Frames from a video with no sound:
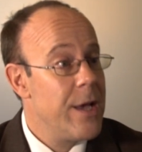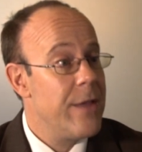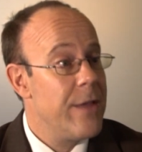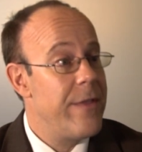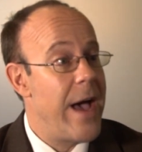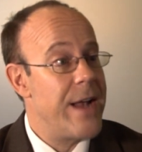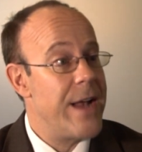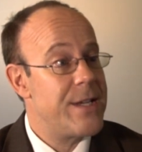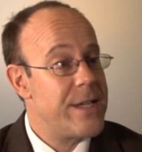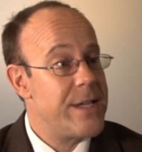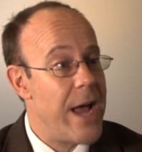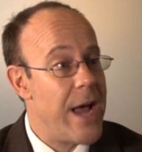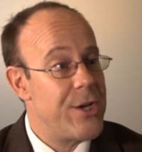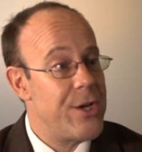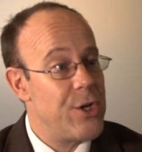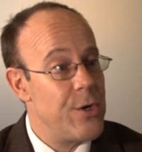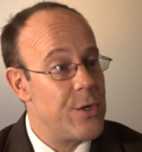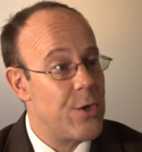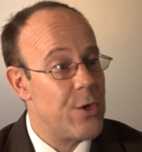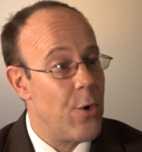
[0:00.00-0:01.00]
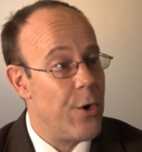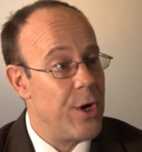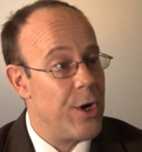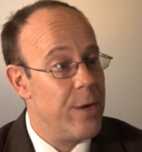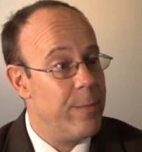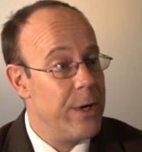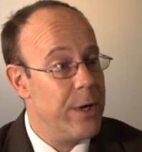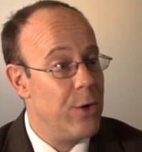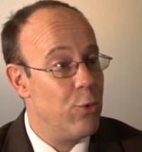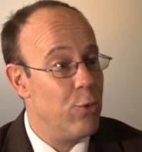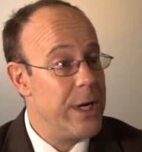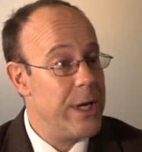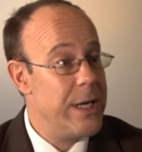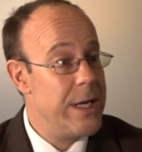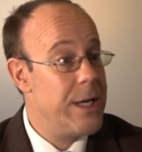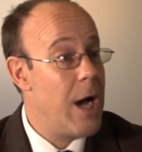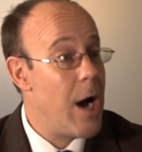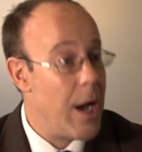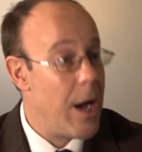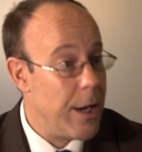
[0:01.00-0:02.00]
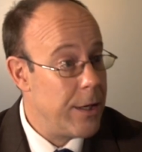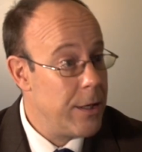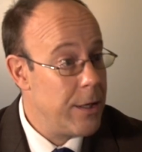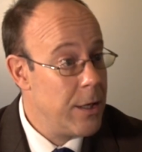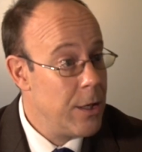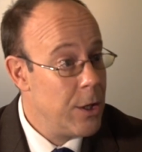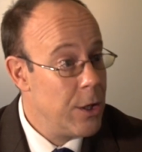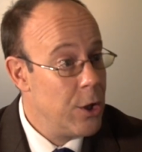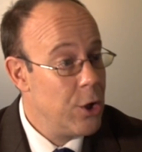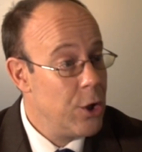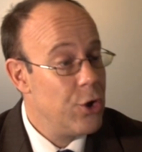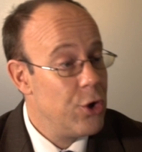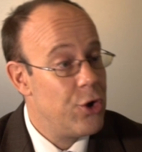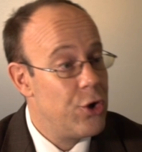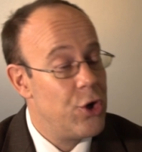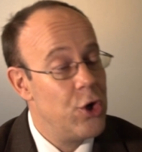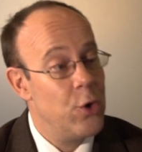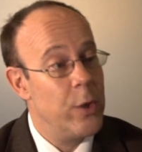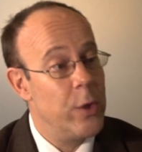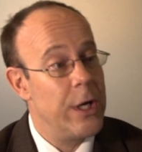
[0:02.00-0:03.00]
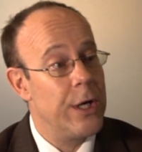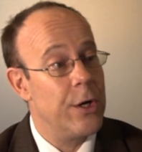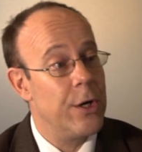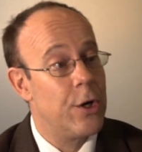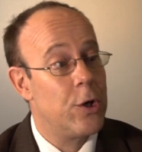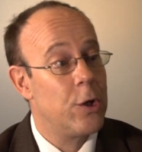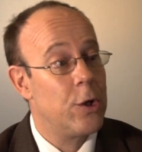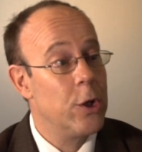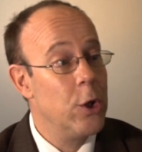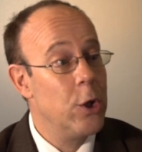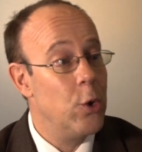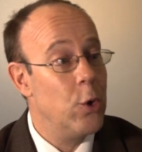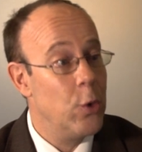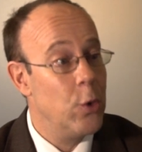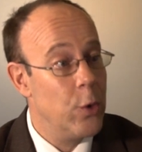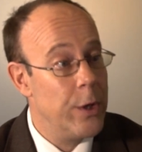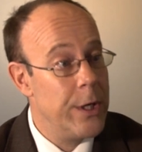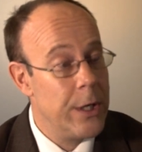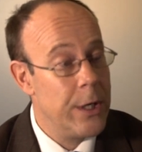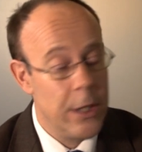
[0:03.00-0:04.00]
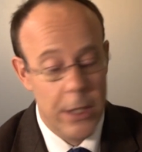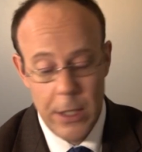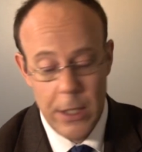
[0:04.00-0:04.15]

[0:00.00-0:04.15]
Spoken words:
That statute's going to be redone to include